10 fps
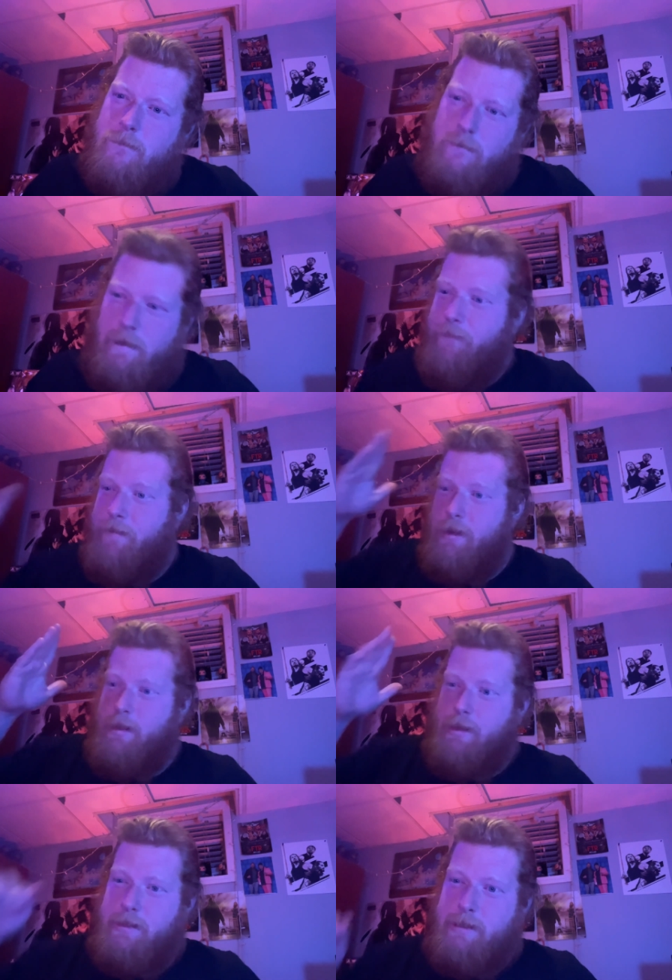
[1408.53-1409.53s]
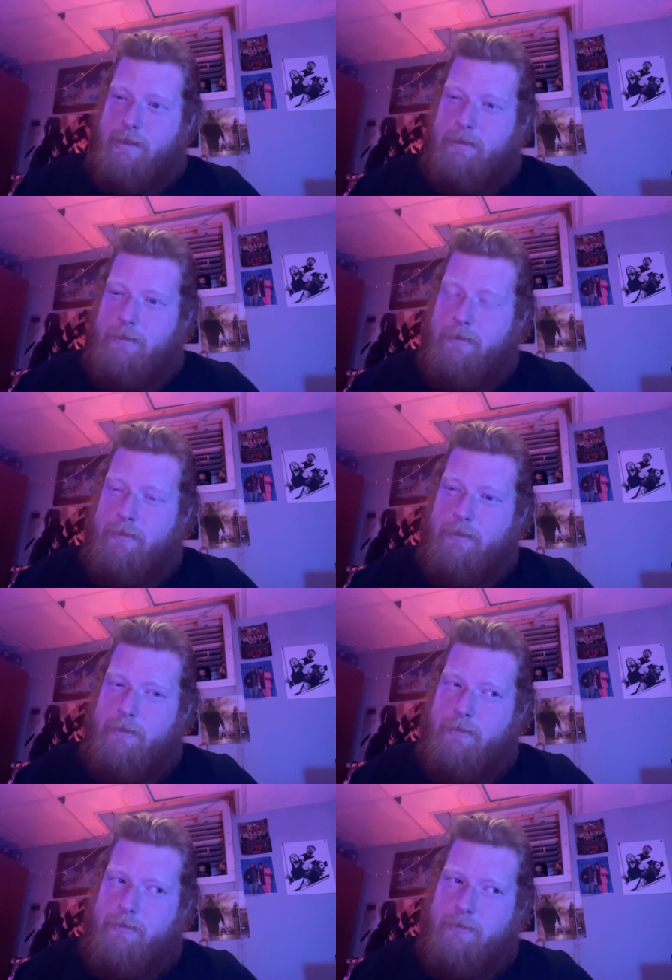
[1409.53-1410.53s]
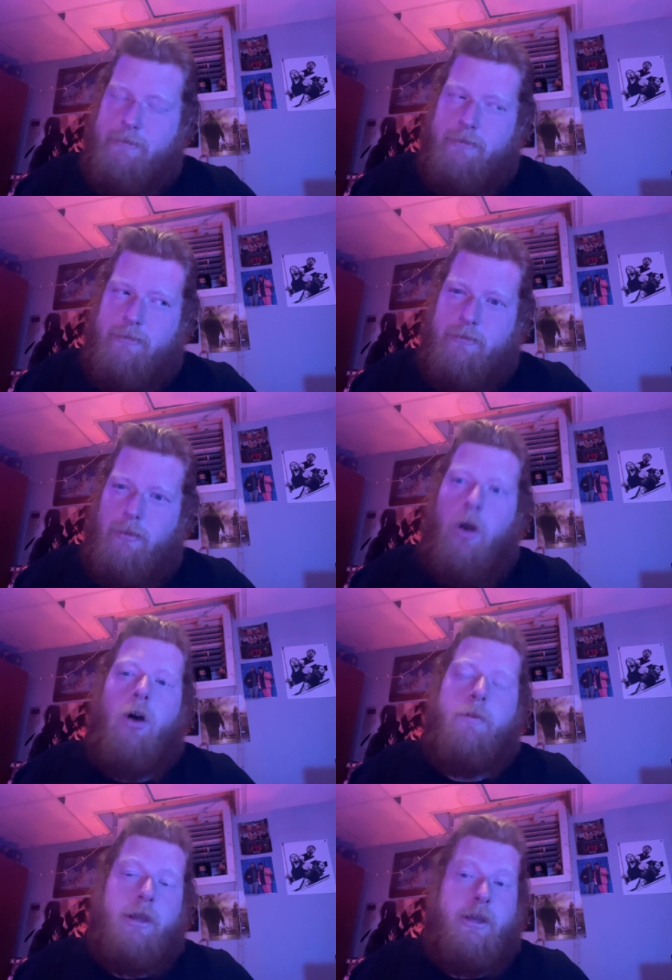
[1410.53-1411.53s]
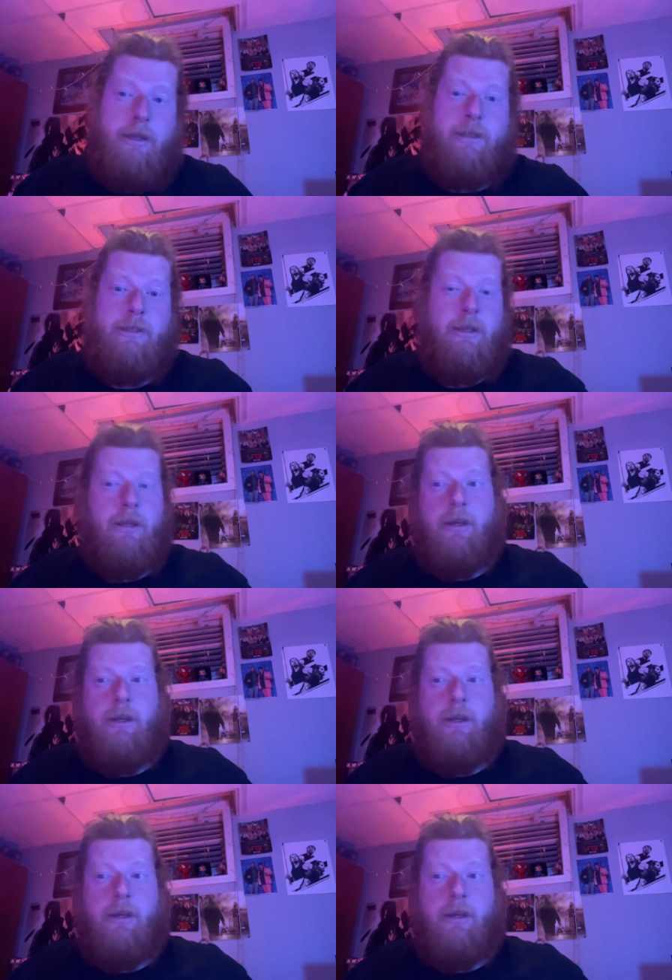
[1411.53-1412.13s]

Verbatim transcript: You fucked us. All because